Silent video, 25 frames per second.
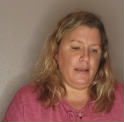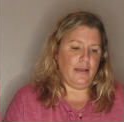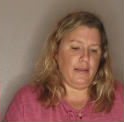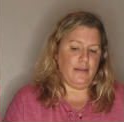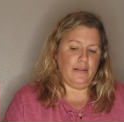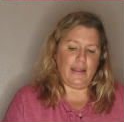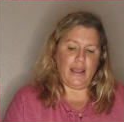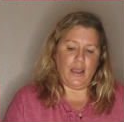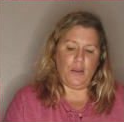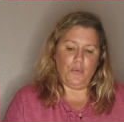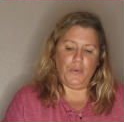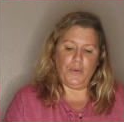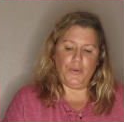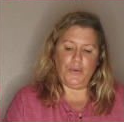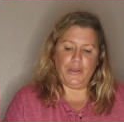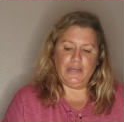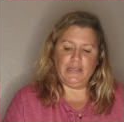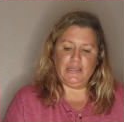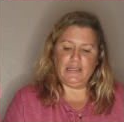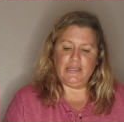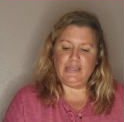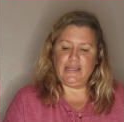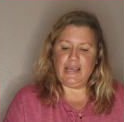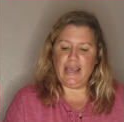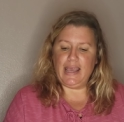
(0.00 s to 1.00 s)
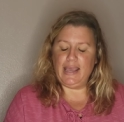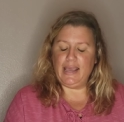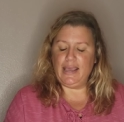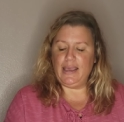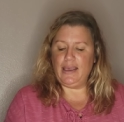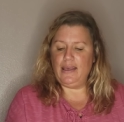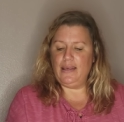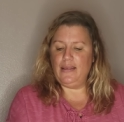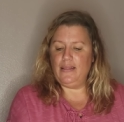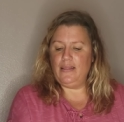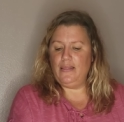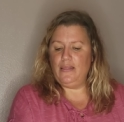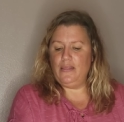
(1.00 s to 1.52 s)
Now we're going to take
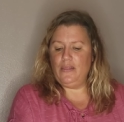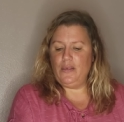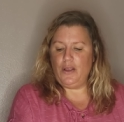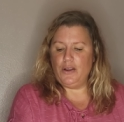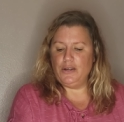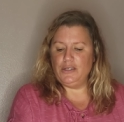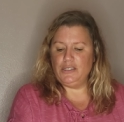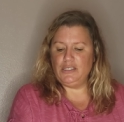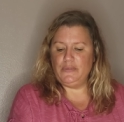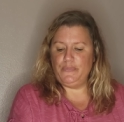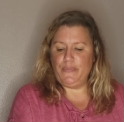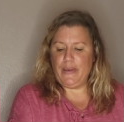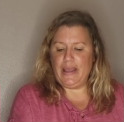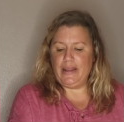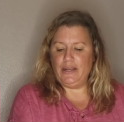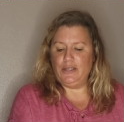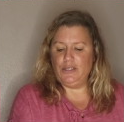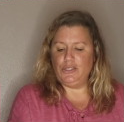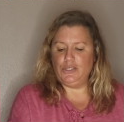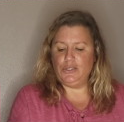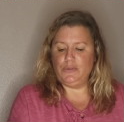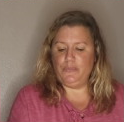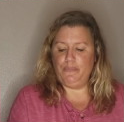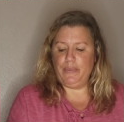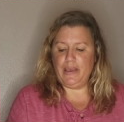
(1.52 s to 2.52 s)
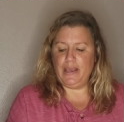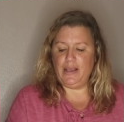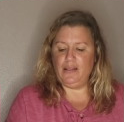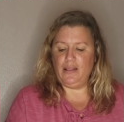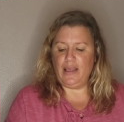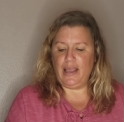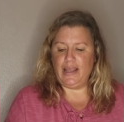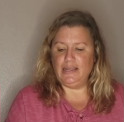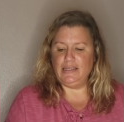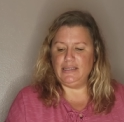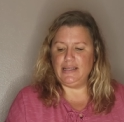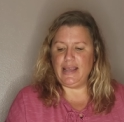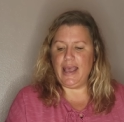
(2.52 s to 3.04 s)
our sponge, big
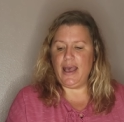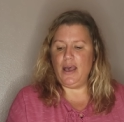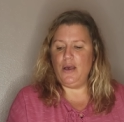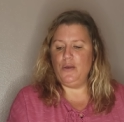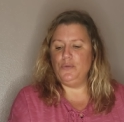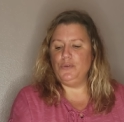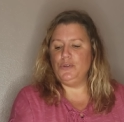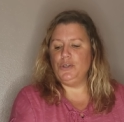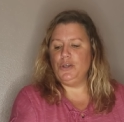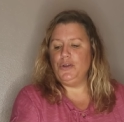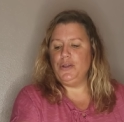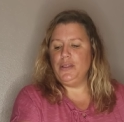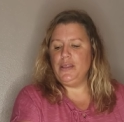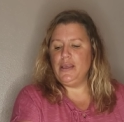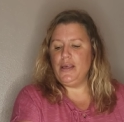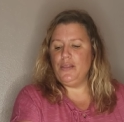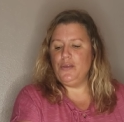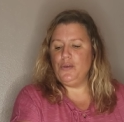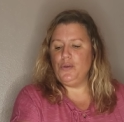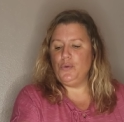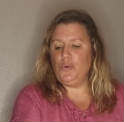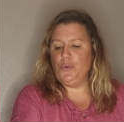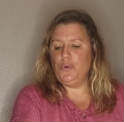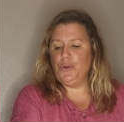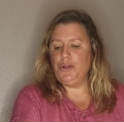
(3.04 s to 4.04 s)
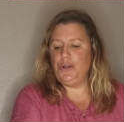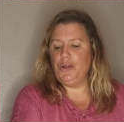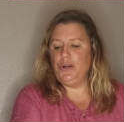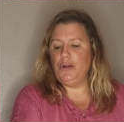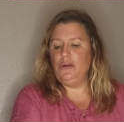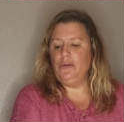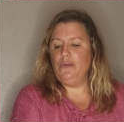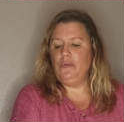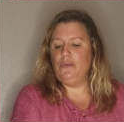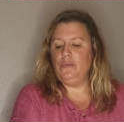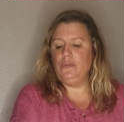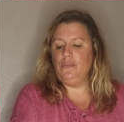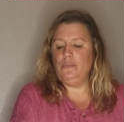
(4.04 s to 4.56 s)
line down, go to the other
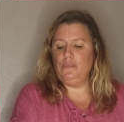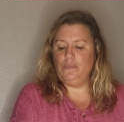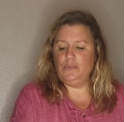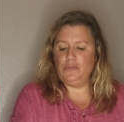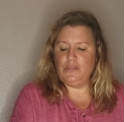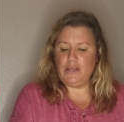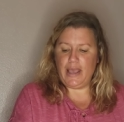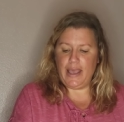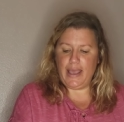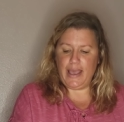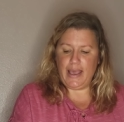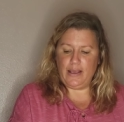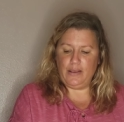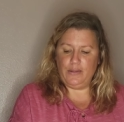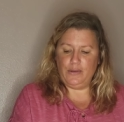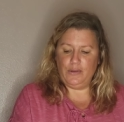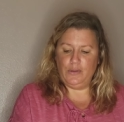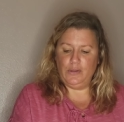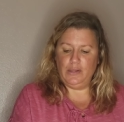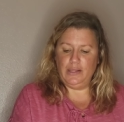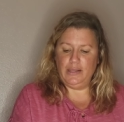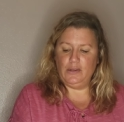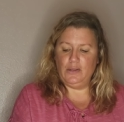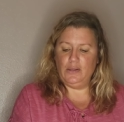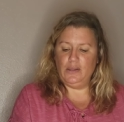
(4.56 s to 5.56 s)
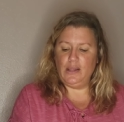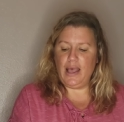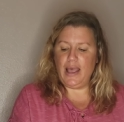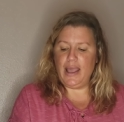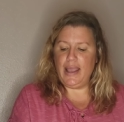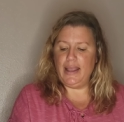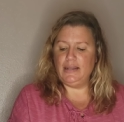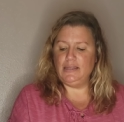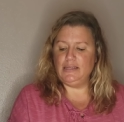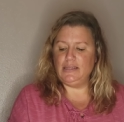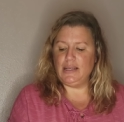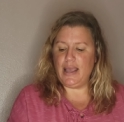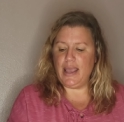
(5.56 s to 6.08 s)
corner, diagonal little
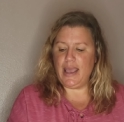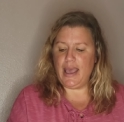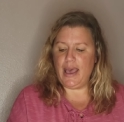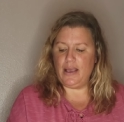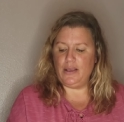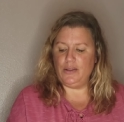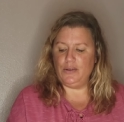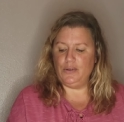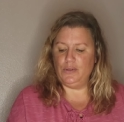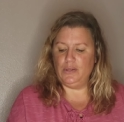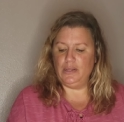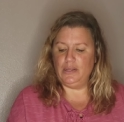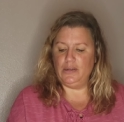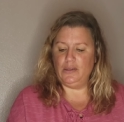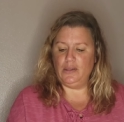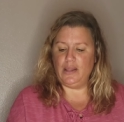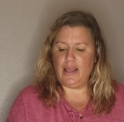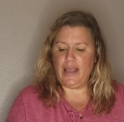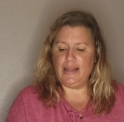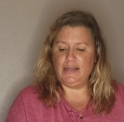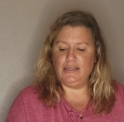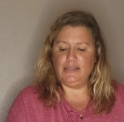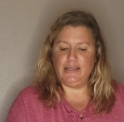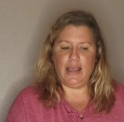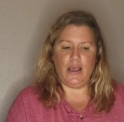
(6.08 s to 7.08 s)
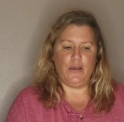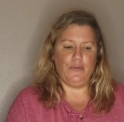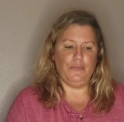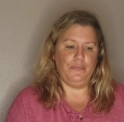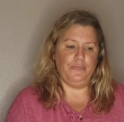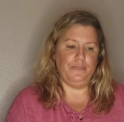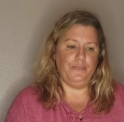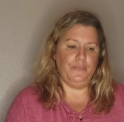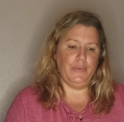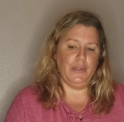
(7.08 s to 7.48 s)
line down.